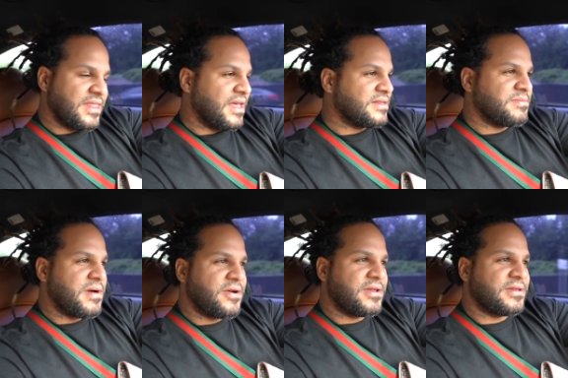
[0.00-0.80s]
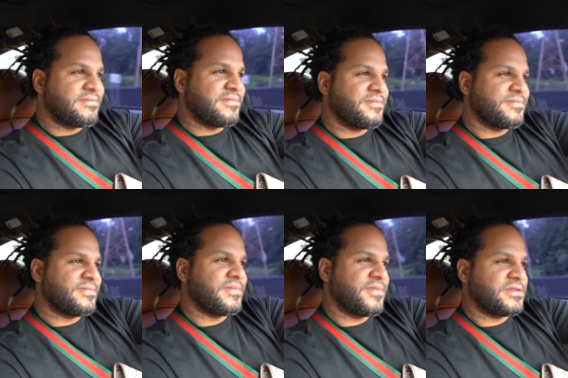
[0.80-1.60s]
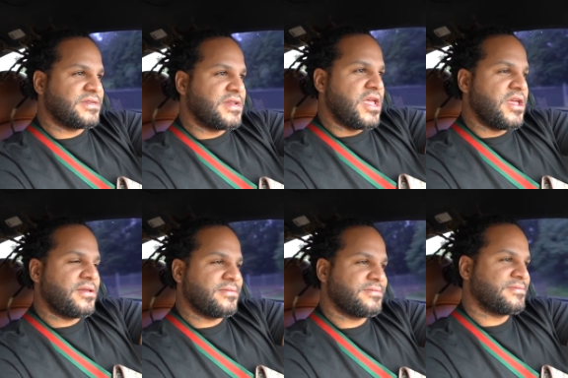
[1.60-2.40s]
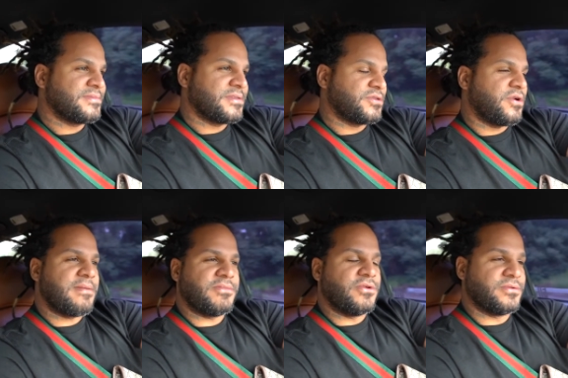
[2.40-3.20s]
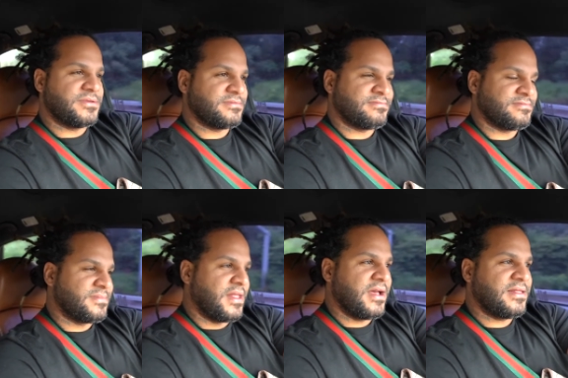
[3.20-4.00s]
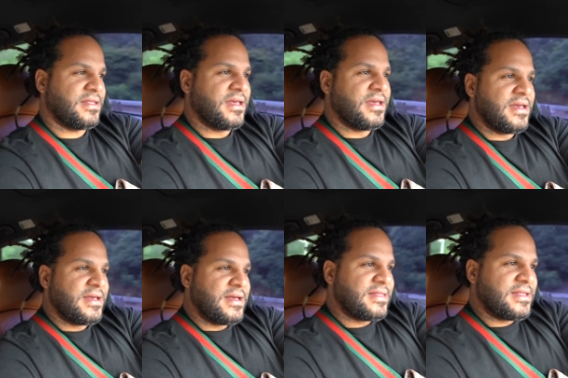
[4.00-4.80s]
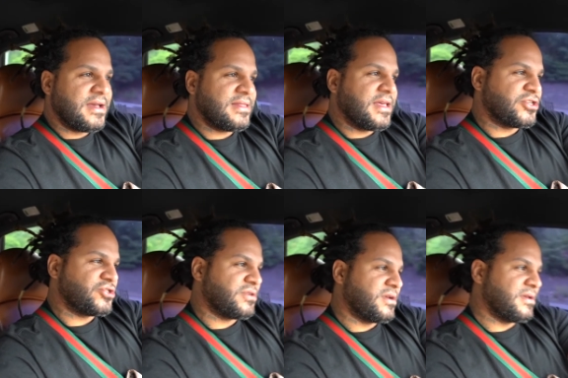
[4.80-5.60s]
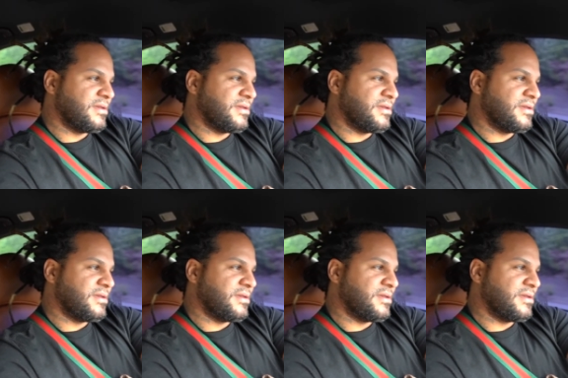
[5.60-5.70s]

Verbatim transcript: that's about it for today. That's what I'm doing. Nothing, nothing extra.